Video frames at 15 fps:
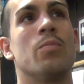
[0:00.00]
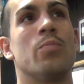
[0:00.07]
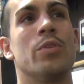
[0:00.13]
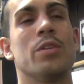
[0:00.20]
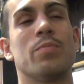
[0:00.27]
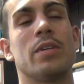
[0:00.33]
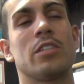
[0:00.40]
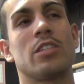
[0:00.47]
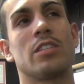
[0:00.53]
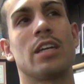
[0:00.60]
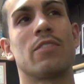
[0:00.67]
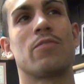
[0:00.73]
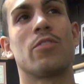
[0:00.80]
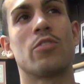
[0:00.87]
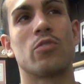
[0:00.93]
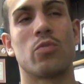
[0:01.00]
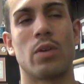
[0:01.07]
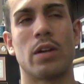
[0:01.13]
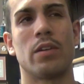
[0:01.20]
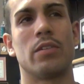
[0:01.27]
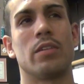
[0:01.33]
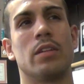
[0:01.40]
Pretty much in that first
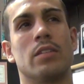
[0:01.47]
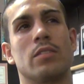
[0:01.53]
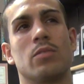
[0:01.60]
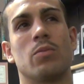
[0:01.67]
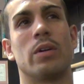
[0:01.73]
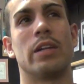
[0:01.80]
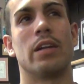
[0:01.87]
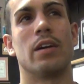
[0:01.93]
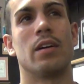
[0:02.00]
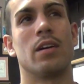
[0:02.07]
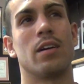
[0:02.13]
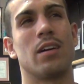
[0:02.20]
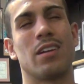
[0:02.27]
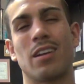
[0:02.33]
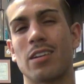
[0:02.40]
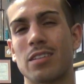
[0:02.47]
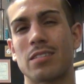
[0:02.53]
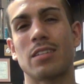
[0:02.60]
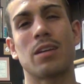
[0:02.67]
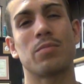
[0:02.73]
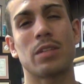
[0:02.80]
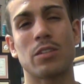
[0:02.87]
round is when a lot of the
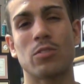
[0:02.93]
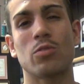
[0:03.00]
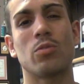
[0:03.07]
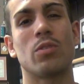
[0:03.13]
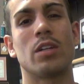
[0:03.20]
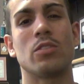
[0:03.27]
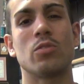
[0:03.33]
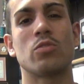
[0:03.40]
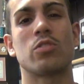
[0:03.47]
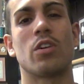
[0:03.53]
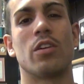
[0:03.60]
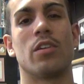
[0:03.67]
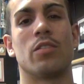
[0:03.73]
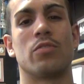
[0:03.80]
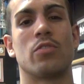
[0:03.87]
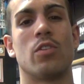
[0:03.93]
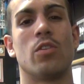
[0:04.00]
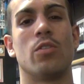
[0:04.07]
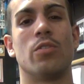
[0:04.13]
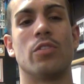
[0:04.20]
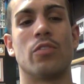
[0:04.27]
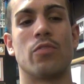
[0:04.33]
times I do start off
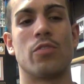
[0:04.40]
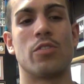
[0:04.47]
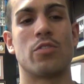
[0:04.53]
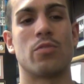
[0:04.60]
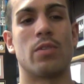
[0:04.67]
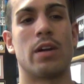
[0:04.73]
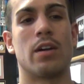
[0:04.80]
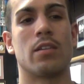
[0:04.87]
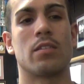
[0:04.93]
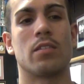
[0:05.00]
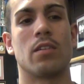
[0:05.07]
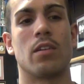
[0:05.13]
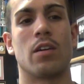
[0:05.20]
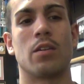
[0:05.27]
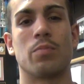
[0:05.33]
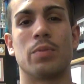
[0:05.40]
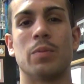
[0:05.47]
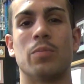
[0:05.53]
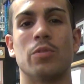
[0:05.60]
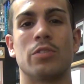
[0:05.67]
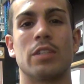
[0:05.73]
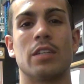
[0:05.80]
slow in the first round. A lot of
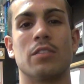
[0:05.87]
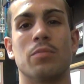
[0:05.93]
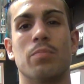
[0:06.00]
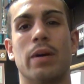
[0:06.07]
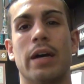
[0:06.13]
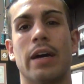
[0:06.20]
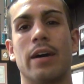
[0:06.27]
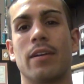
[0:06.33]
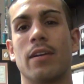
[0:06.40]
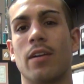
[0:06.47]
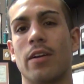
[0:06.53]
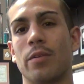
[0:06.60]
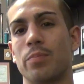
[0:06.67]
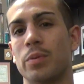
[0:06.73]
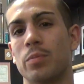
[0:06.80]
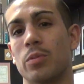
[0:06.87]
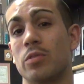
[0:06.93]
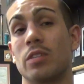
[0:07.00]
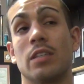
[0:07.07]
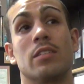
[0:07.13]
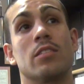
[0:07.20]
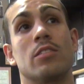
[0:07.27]
people say it's bad. A lot of people
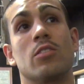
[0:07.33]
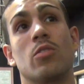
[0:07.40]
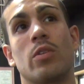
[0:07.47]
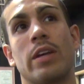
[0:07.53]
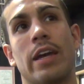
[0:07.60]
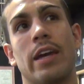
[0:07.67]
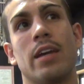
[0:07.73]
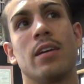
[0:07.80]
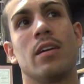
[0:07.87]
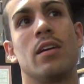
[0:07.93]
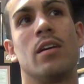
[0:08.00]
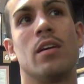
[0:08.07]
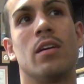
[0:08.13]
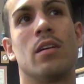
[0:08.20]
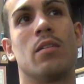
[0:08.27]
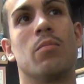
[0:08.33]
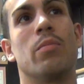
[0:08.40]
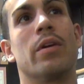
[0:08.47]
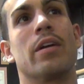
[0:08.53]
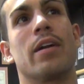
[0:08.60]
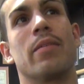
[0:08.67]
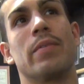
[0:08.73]
say it's okay.
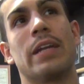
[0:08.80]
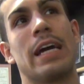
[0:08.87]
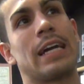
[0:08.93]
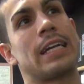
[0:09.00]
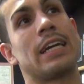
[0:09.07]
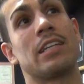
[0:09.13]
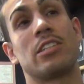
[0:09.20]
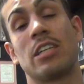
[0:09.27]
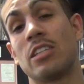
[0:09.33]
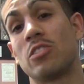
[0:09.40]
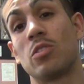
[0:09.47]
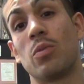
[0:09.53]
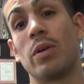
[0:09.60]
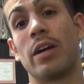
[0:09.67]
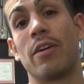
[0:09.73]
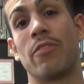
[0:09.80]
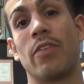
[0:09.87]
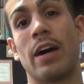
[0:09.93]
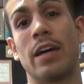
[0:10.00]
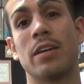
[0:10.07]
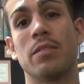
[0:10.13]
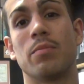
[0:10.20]
But I mean, I can't change the way I
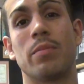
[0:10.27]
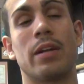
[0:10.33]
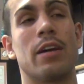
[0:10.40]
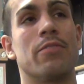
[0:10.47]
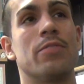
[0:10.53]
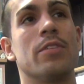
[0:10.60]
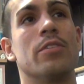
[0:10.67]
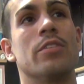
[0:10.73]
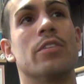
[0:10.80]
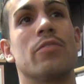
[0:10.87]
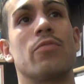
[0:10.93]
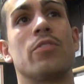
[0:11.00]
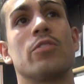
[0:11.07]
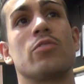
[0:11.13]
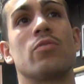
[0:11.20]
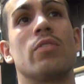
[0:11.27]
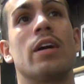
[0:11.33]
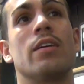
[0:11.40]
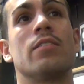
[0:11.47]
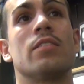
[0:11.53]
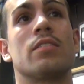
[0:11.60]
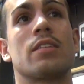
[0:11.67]
fight. But I feel in the first
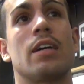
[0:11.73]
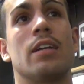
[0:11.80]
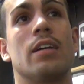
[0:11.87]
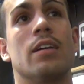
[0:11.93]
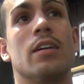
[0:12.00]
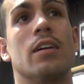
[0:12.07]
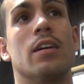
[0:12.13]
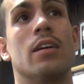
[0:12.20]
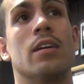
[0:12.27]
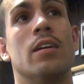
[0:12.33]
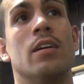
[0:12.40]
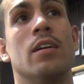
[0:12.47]
round is kind of,